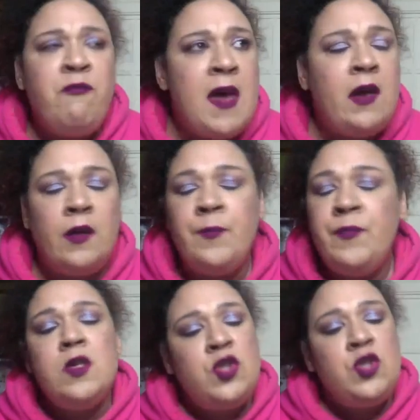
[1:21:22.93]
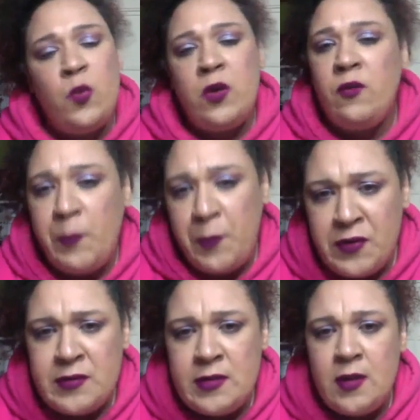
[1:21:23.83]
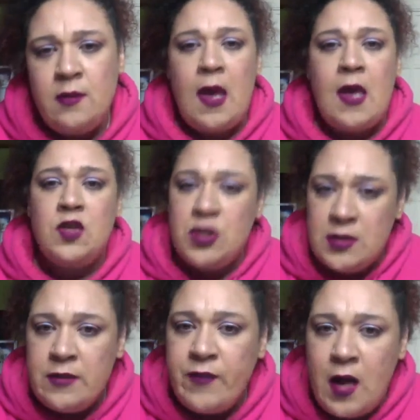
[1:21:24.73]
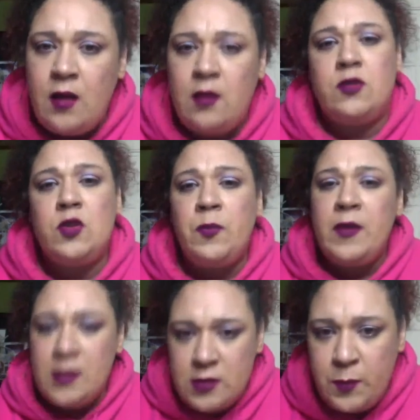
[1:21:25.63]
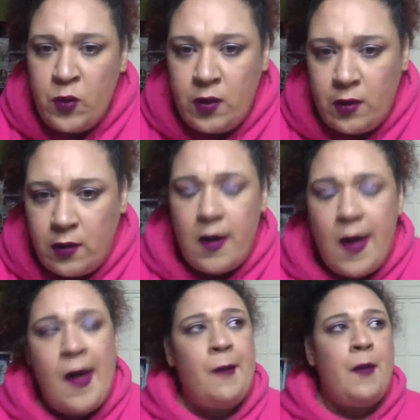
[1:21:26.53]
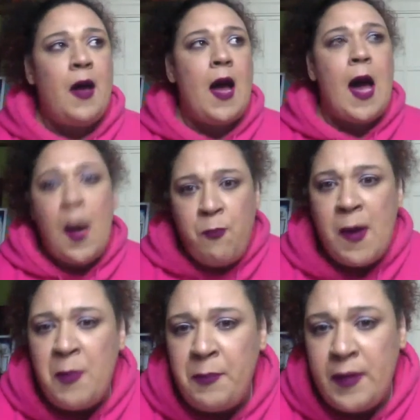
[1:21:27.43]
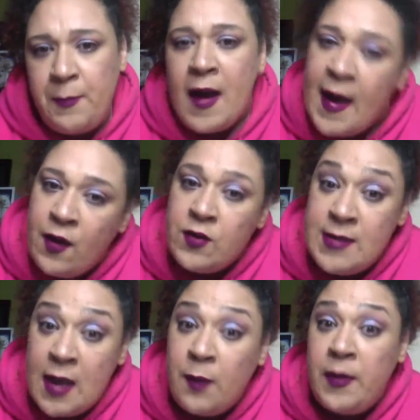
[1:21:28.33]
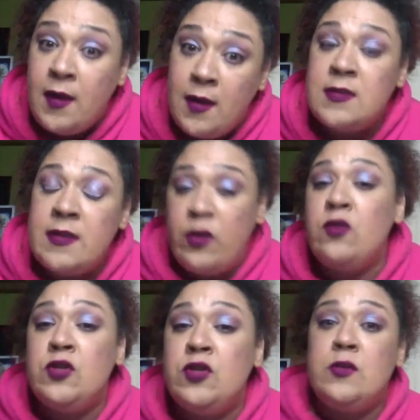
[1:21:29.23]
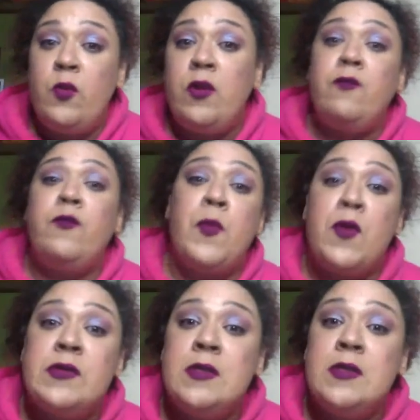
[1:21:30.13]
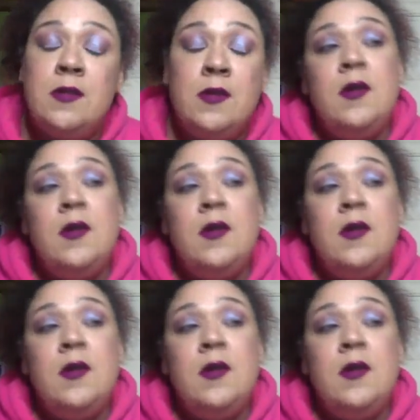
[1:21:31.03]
met her. She's a wonderful person, and she's of color. So please support her. I'll probably buy her deck because I've heard she's a wonderful person.